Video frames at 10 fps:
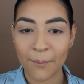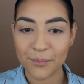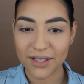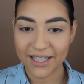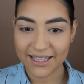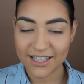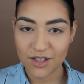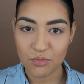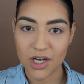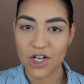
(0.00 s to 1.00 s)
But like, this
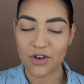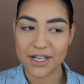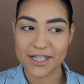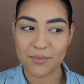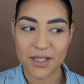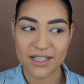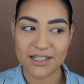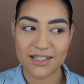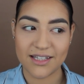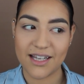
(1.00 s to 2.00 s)
is pretty crazy
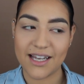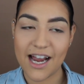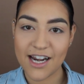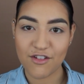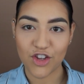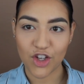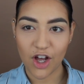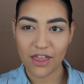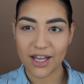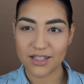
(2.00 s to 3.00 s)
because like I never
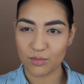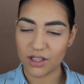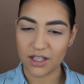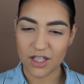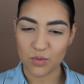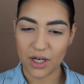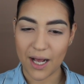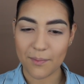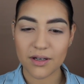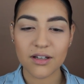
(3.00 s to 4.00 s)
thought like something like this would
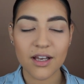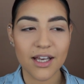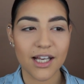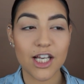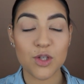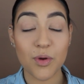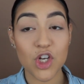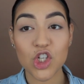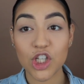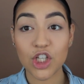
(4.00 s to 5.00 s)
happen,
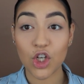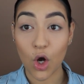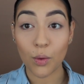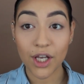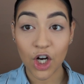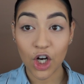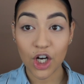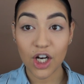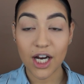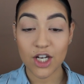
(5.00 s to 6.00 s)
especially knowing
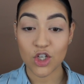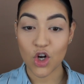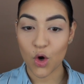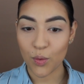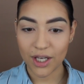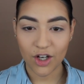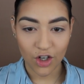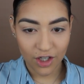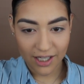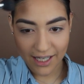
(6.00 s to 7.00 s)
her
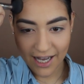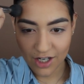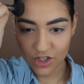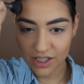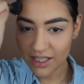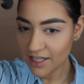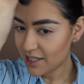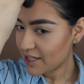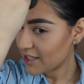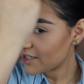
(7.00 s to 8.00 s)
like actually
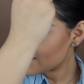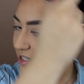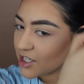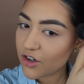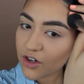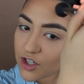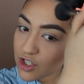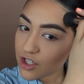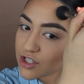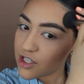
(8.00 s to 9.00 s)

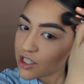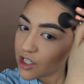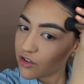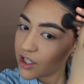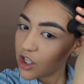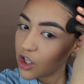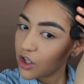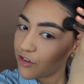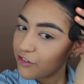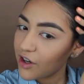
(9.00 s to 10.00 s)
considering her
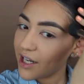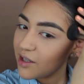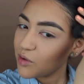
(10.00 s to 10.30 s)
a friend.